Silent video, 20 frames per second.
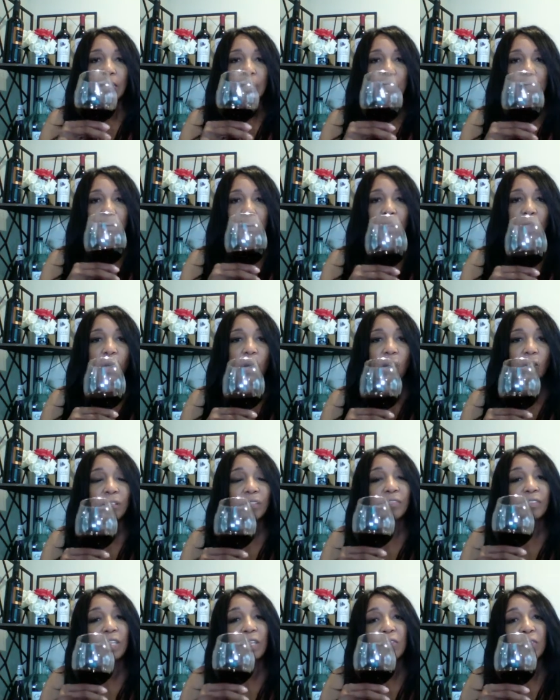Smell all the
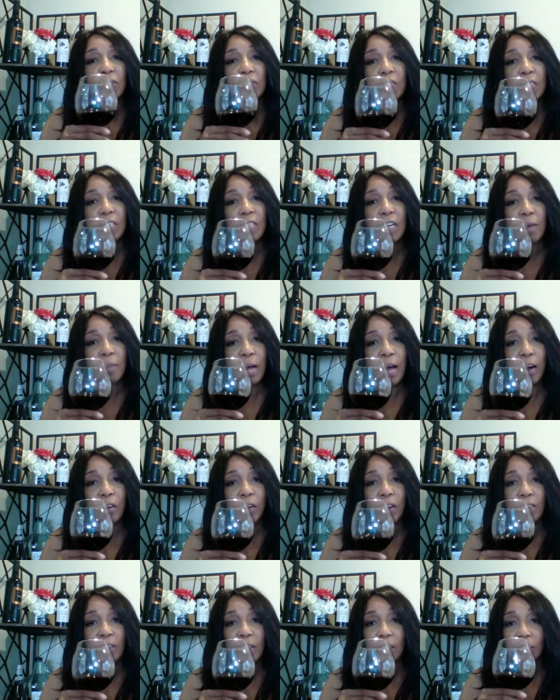flavors that come out
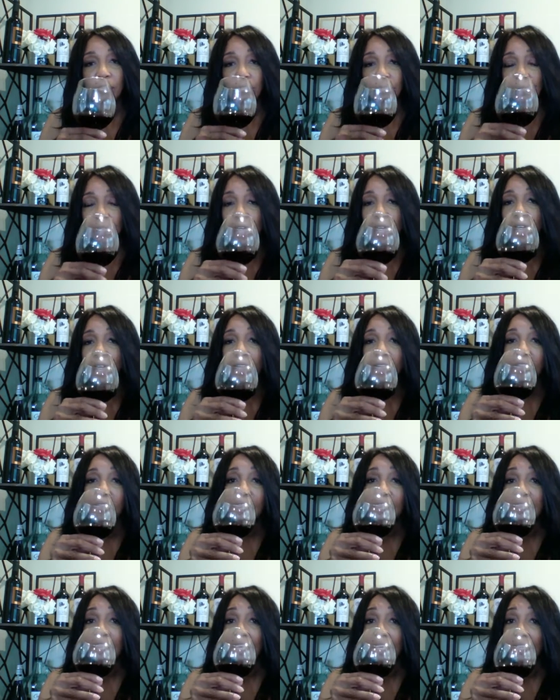of it, okay? And
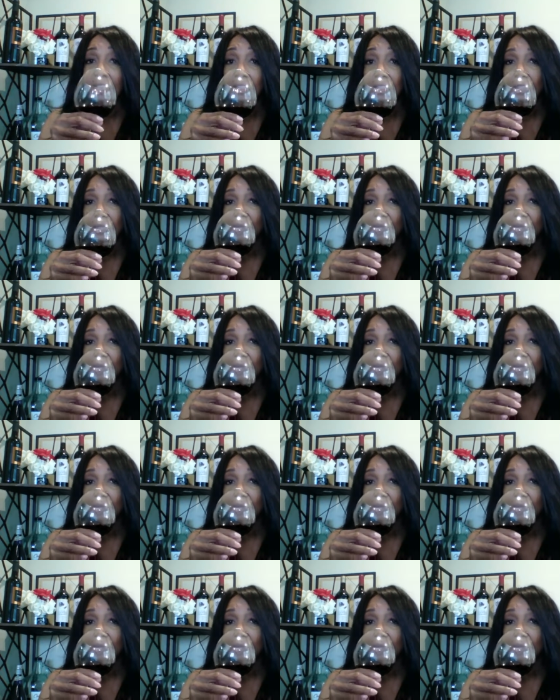then taste.